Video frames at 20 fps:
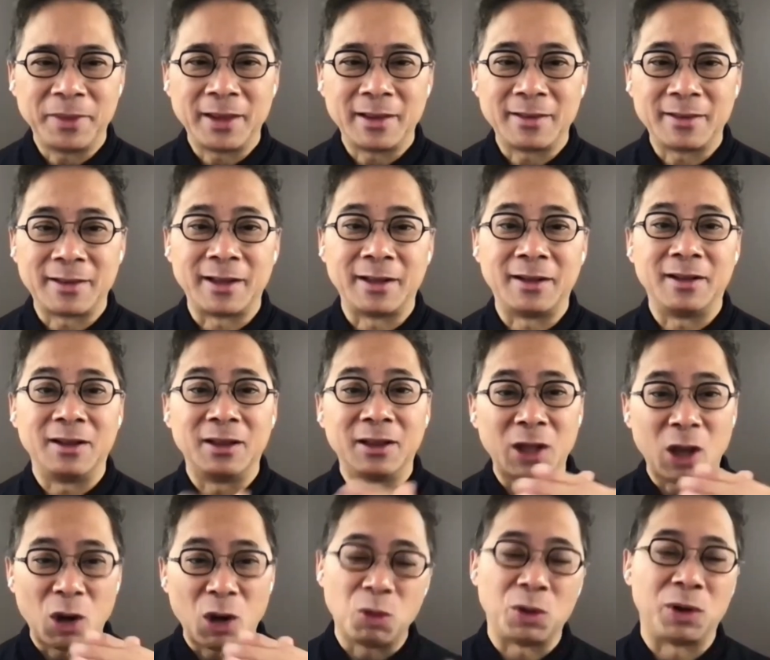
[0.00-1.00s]
the
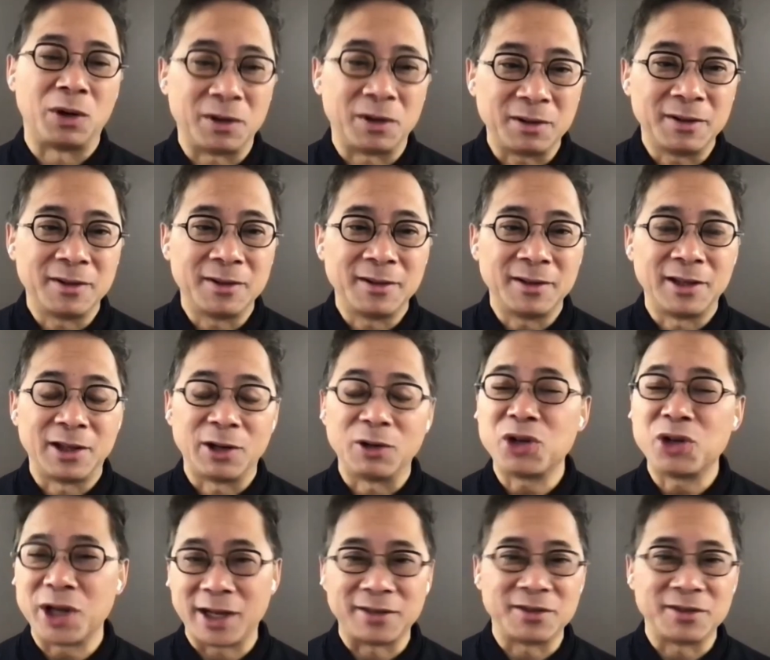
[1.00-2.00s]
lower their
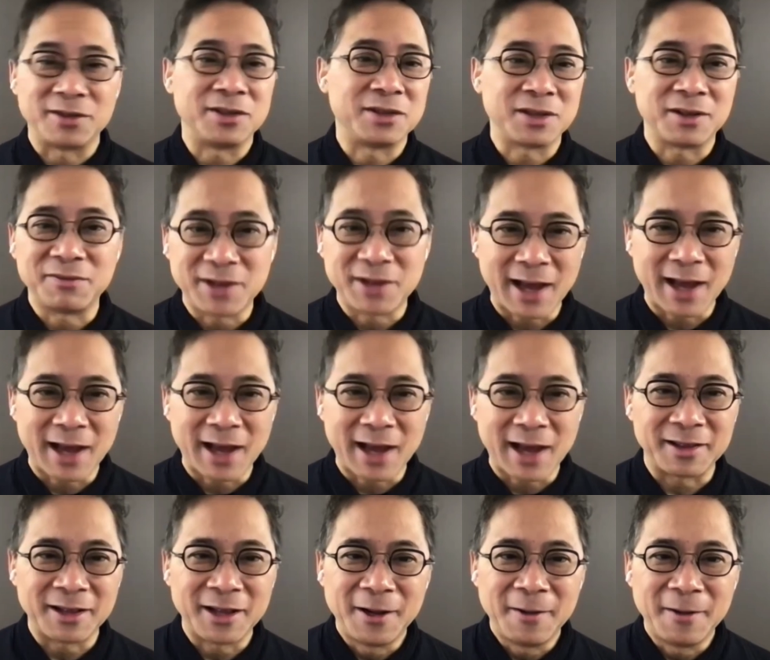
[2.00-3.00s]
chances of death.
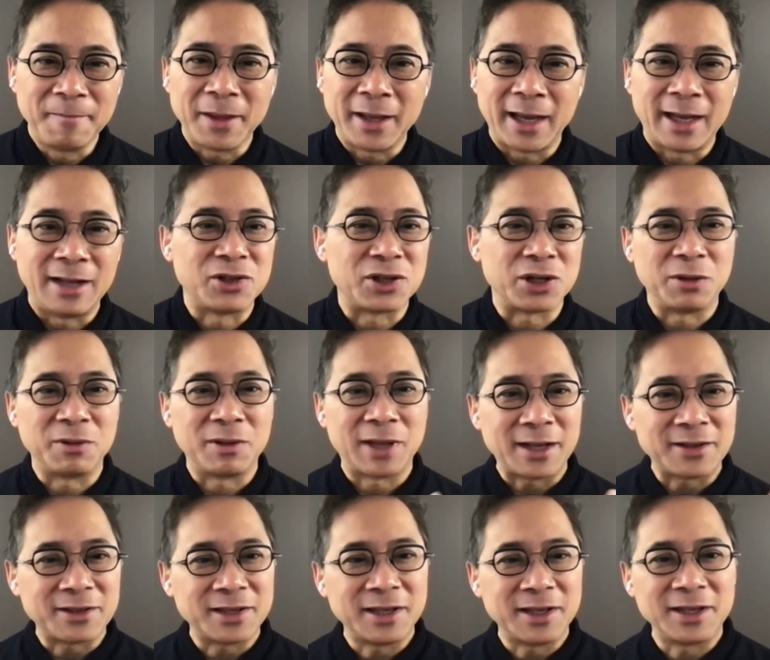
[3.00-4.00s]
And so
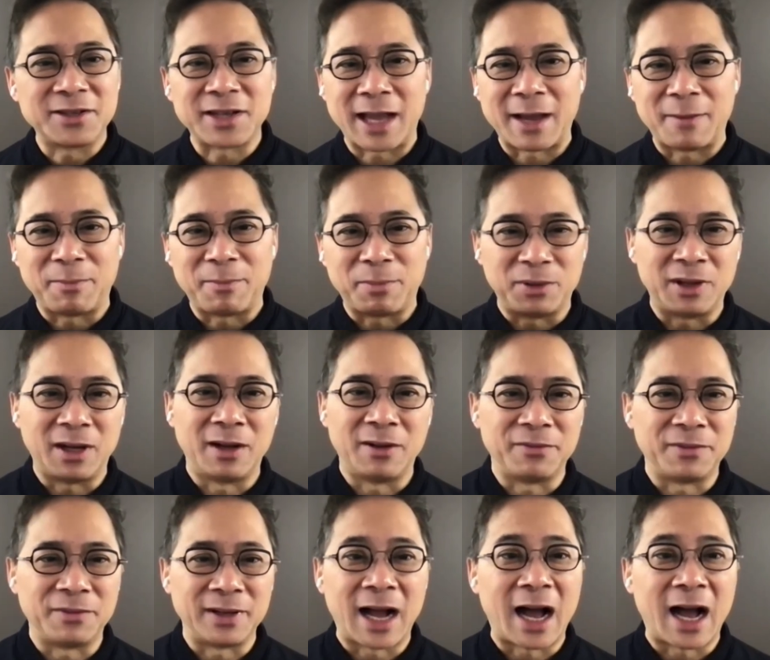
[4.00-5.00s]
that's an example of
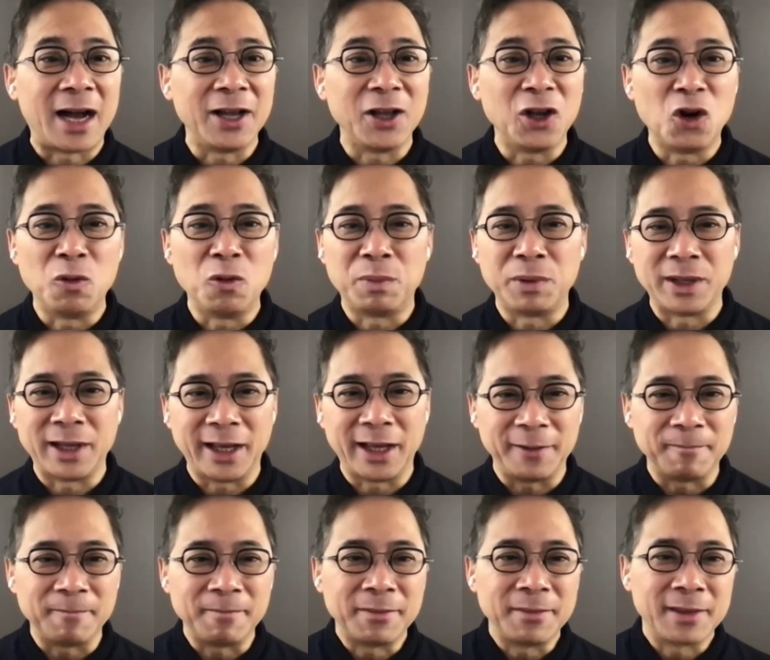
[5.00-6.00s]
an
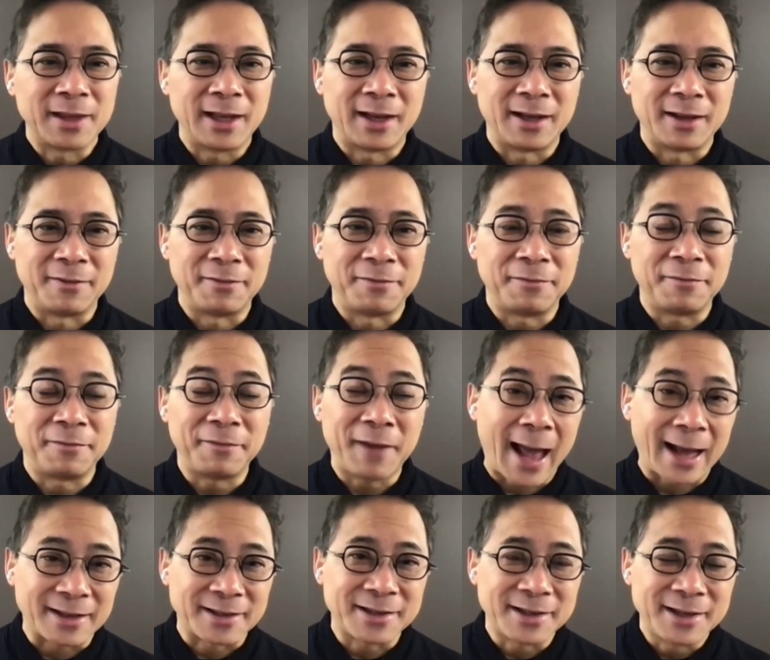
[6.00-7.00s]
eye-opening
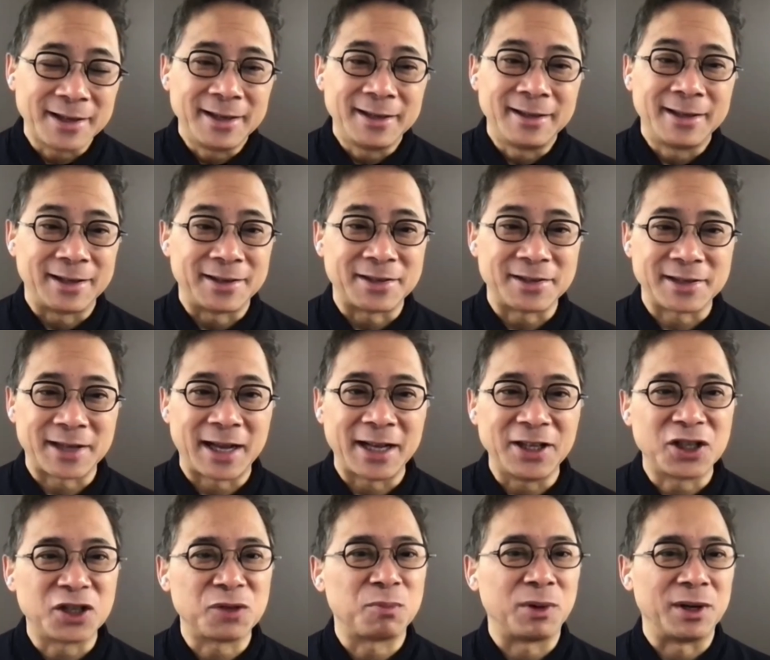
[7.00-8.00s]
fact that
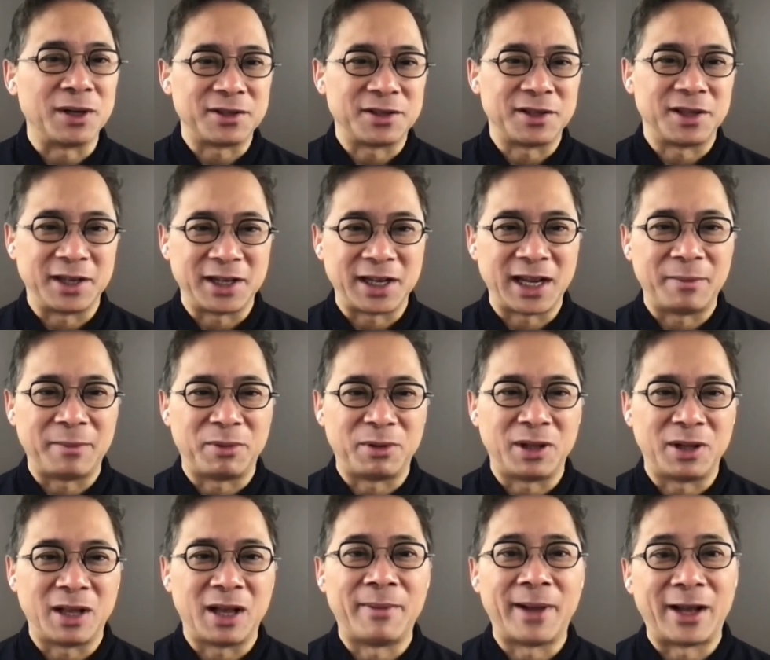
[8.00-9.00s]
science brings to the table
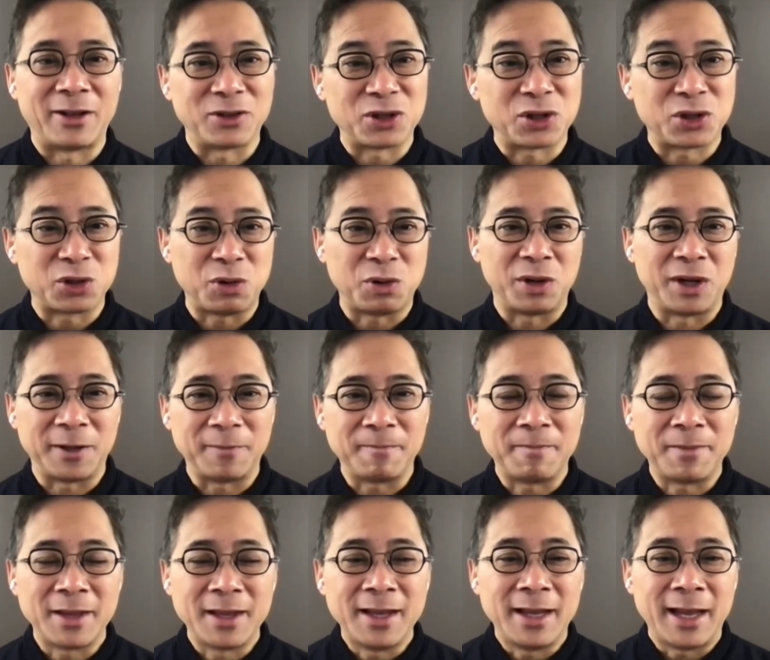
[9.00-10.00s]
about soy.
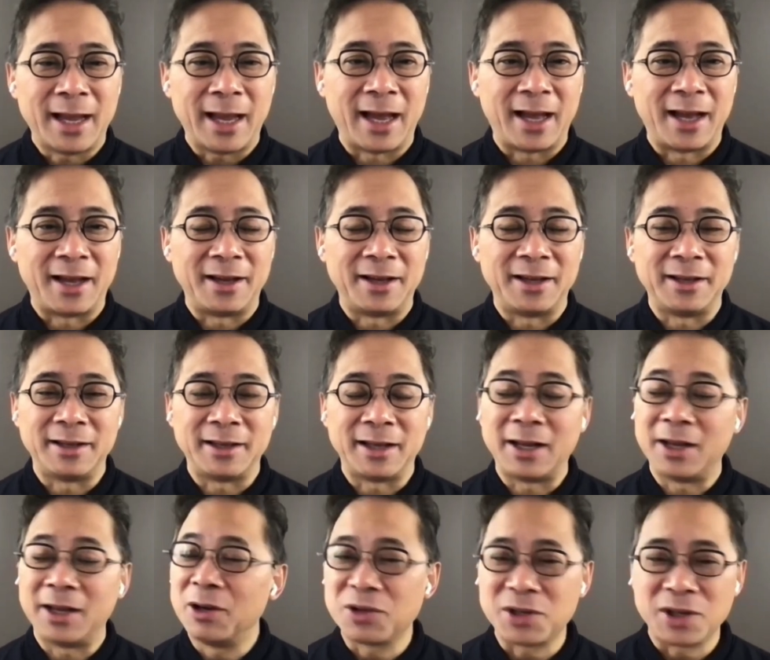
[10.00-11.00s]

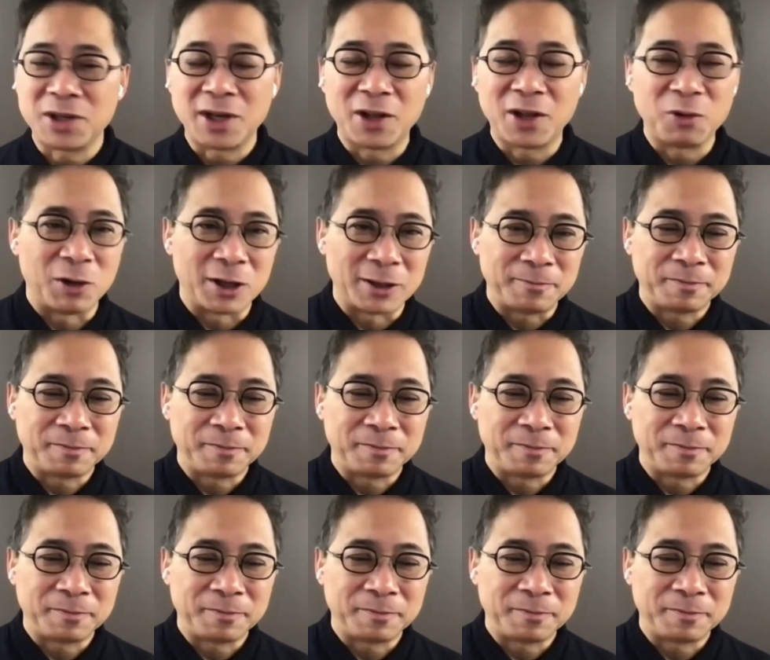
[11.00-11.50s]
Here's another one.